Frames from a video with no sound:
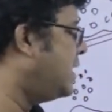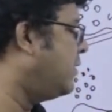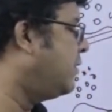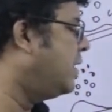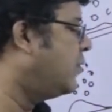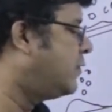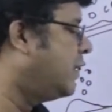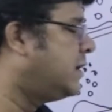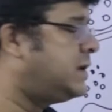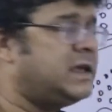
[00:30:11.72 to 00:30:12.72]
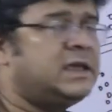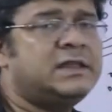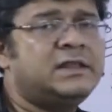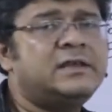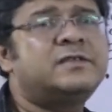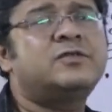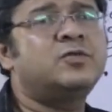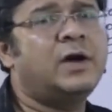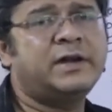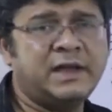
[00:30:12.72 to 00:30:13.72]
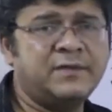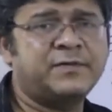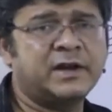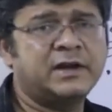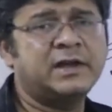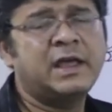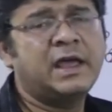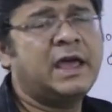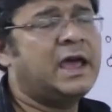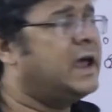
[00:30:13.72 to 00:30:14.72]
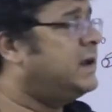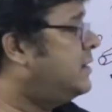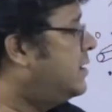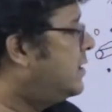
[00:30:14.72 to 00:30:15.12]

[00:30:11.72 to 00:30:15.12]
and reducing T, these two are different, and